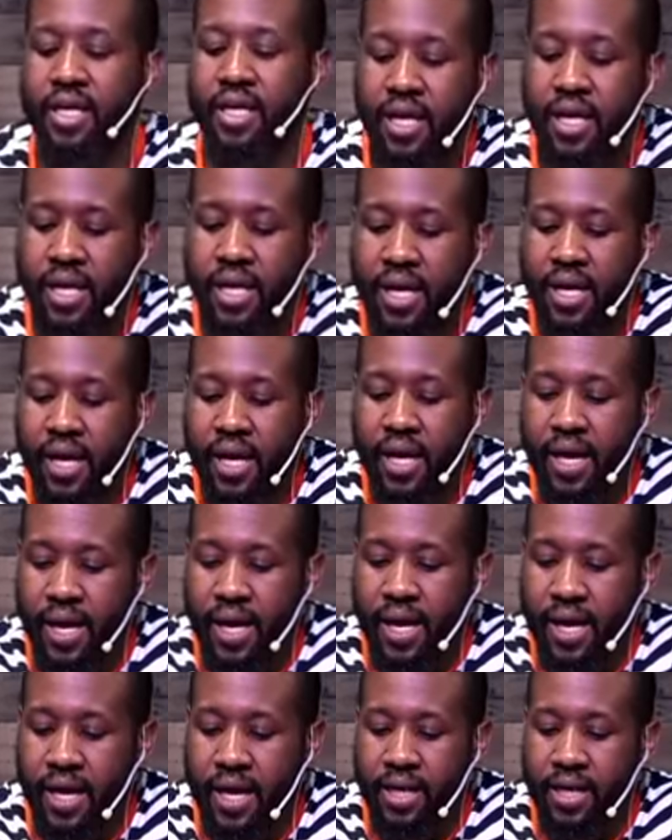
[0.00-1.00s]
And
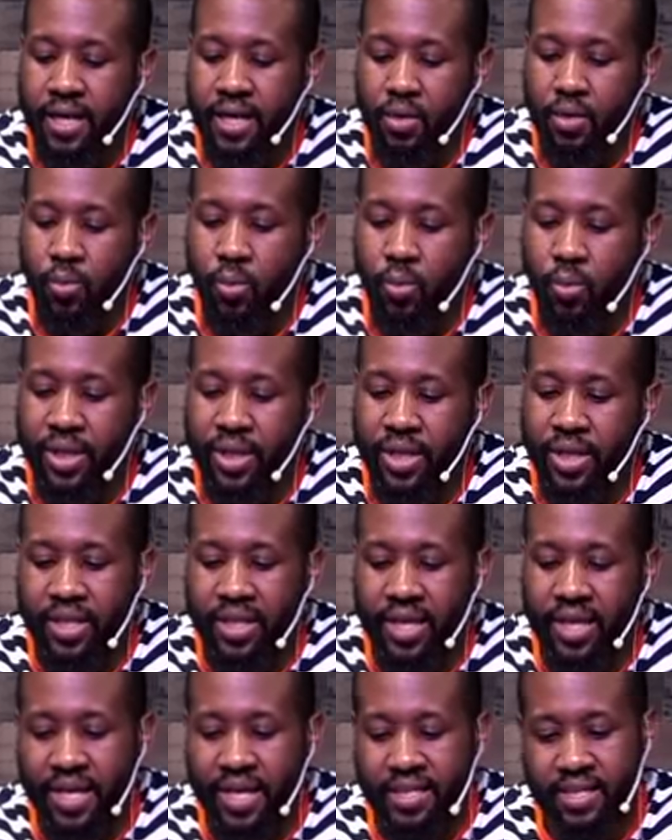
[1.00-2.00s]
with that
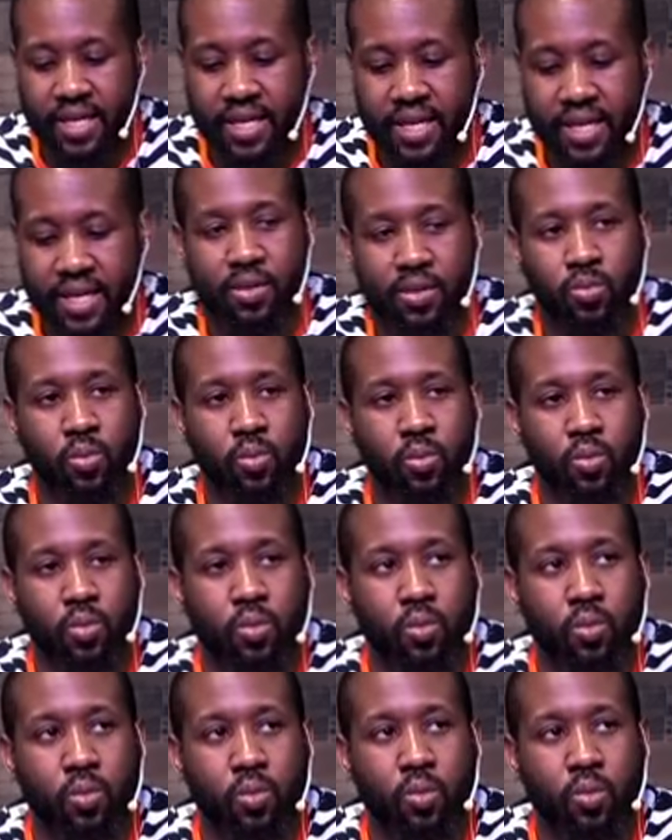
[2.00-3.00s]
said,
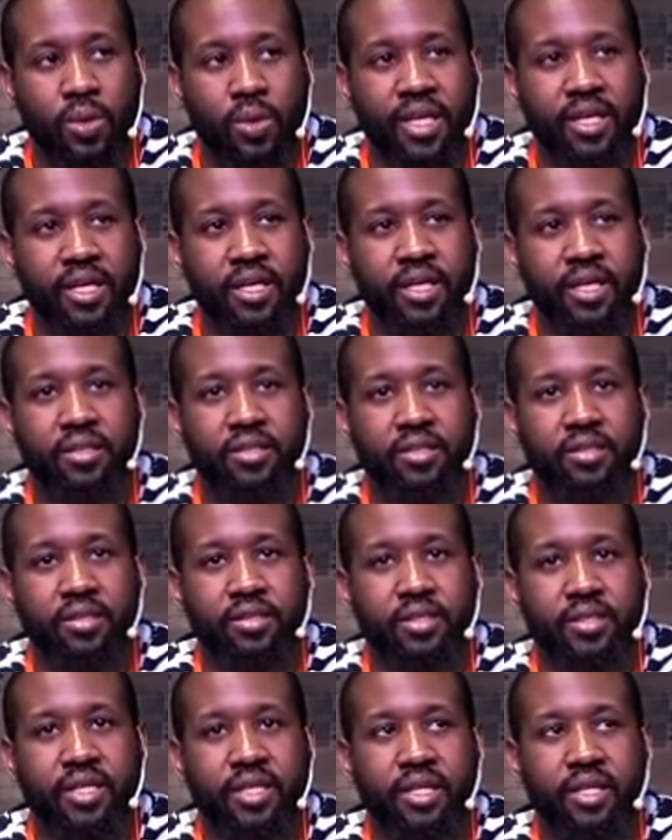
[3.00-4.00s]
we see the
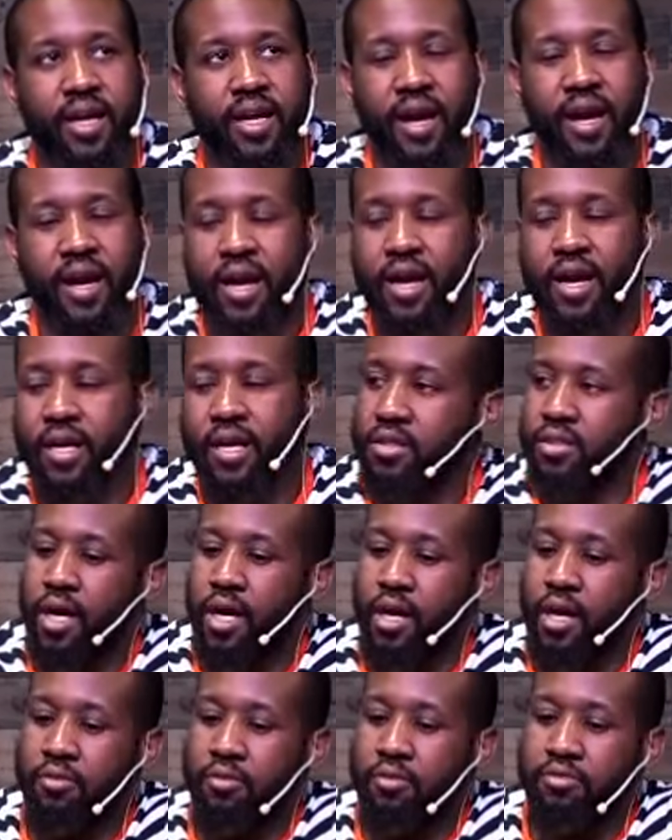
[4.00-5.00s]
characters of
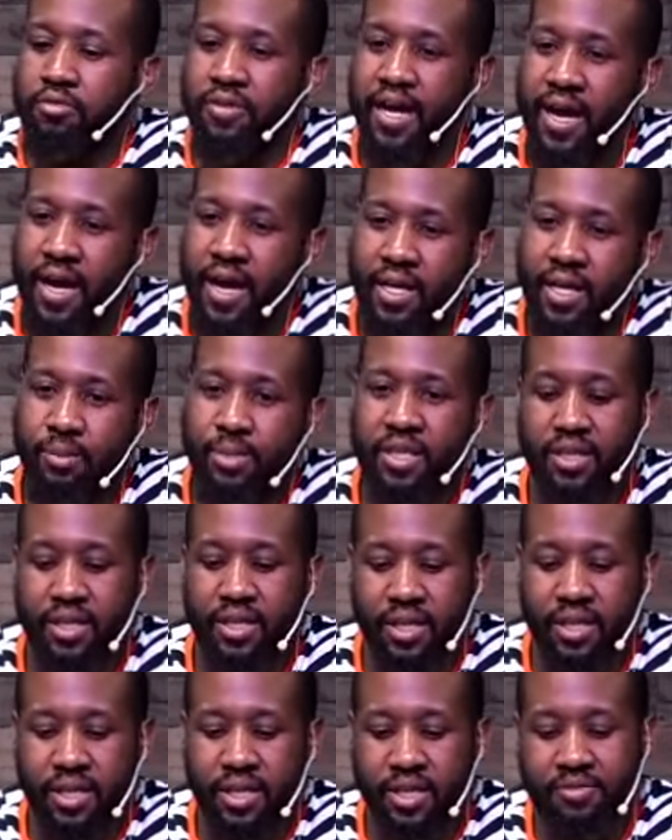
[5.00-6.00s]
Adam and Eve,
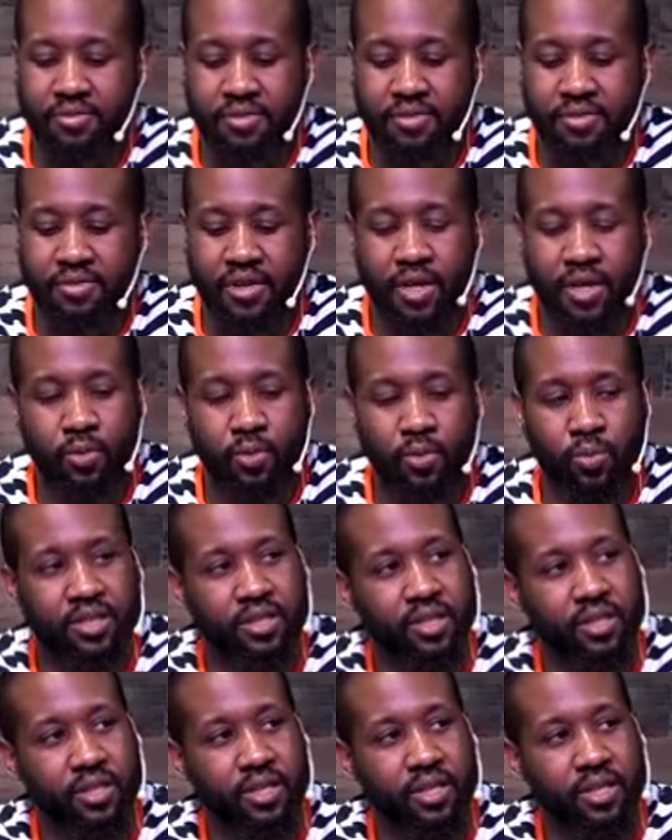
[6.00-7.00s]
and we see the
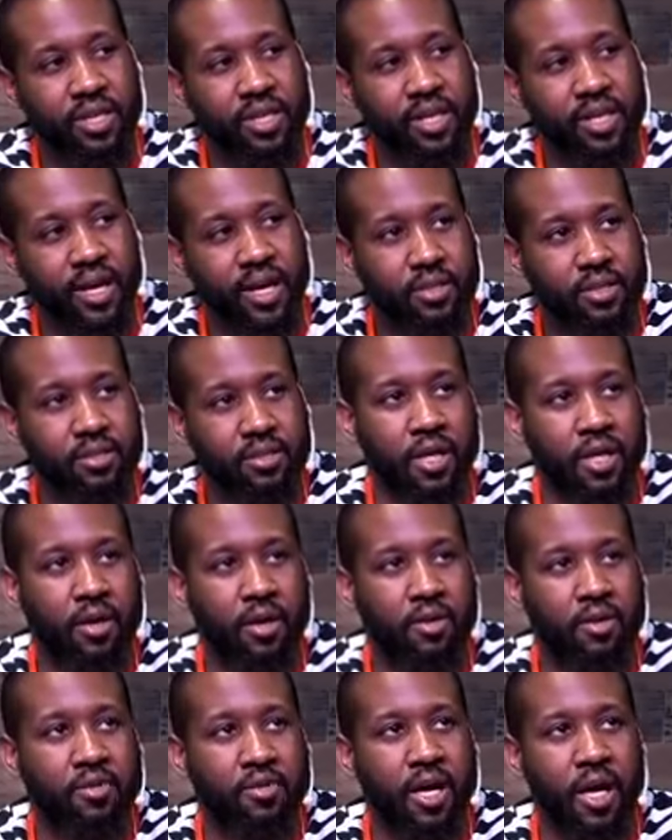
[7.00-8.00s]
characters of
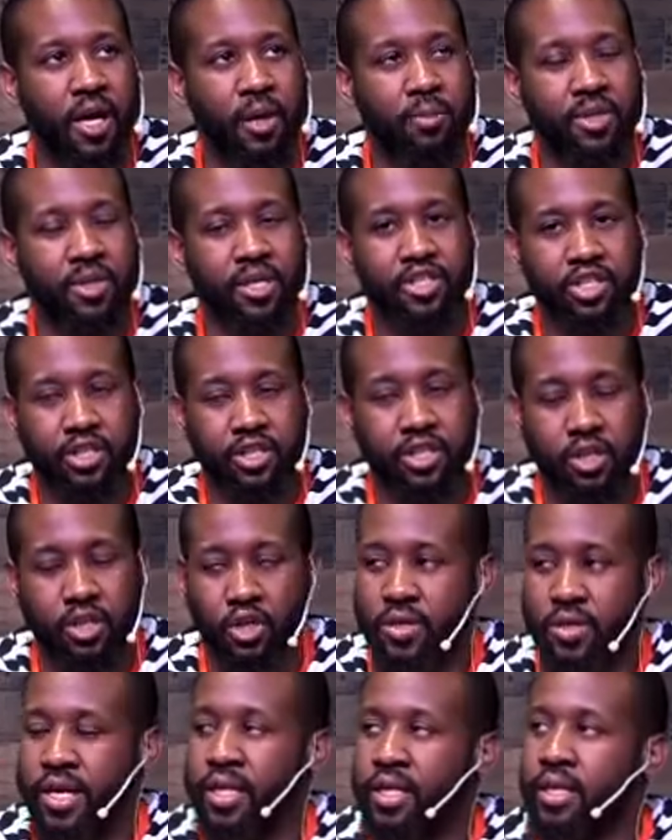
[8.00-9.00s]
their children,
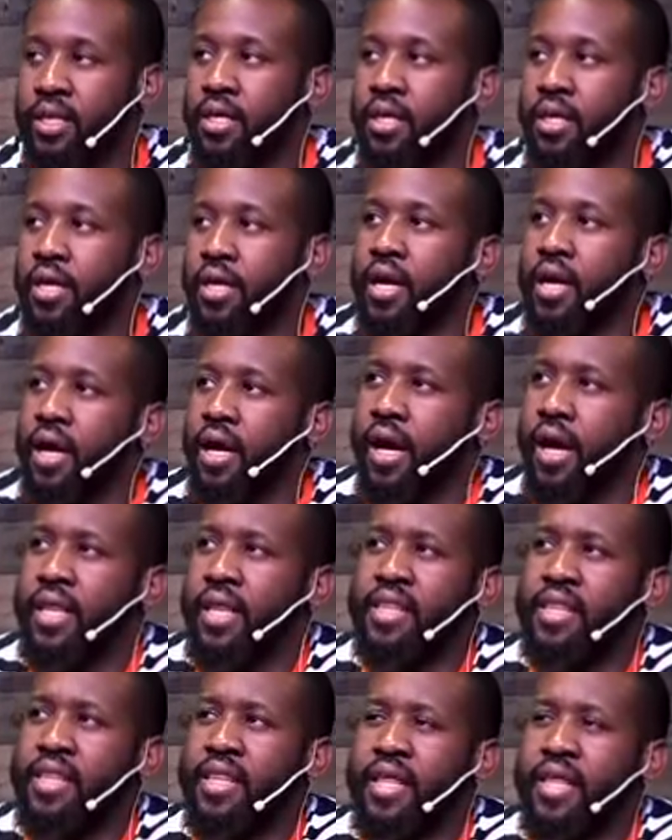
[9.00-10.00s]
and
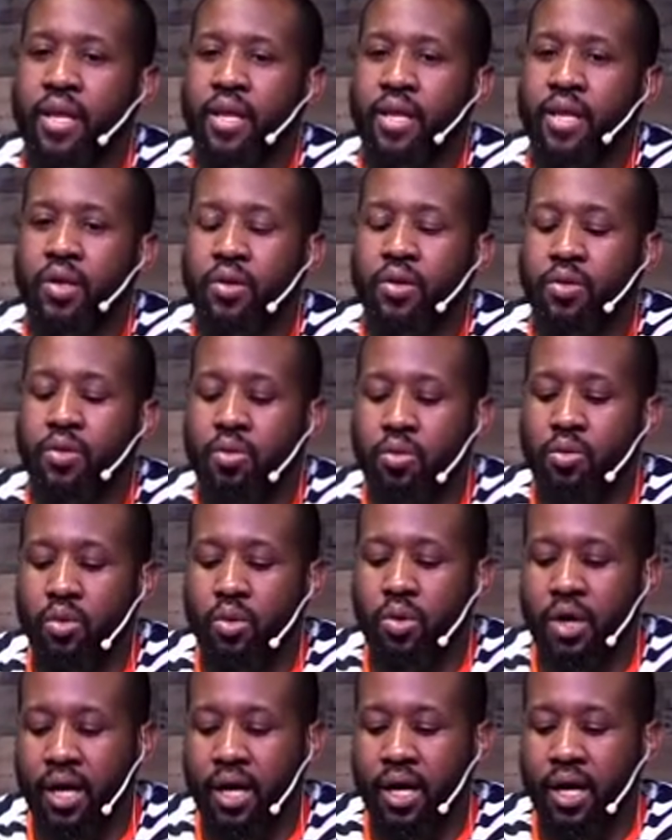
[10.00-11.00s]
then
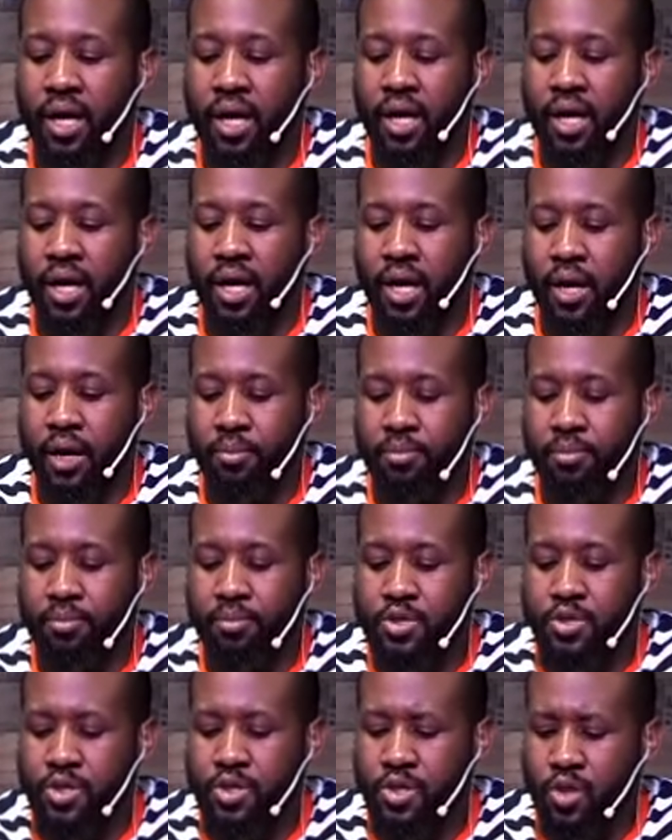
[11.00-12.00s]

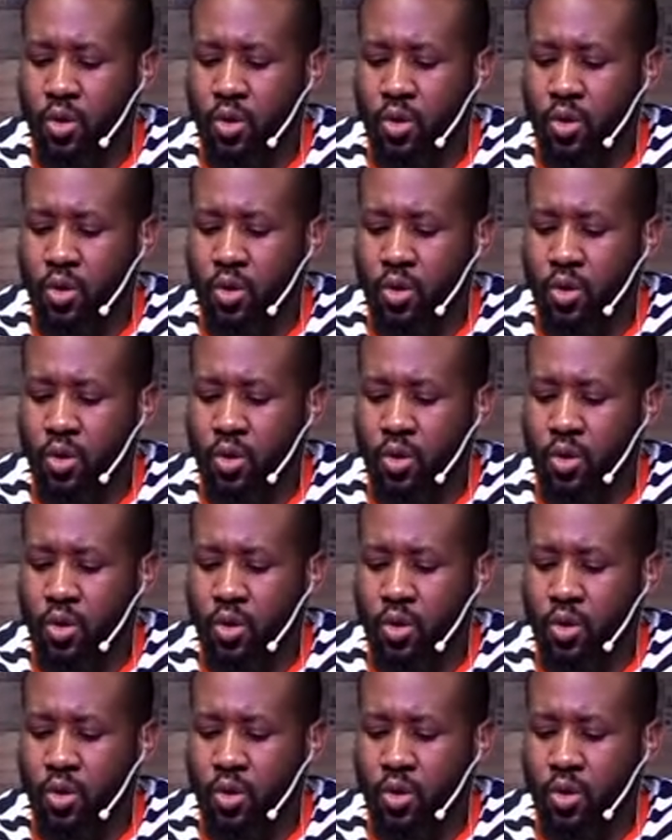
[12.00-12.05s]
slowly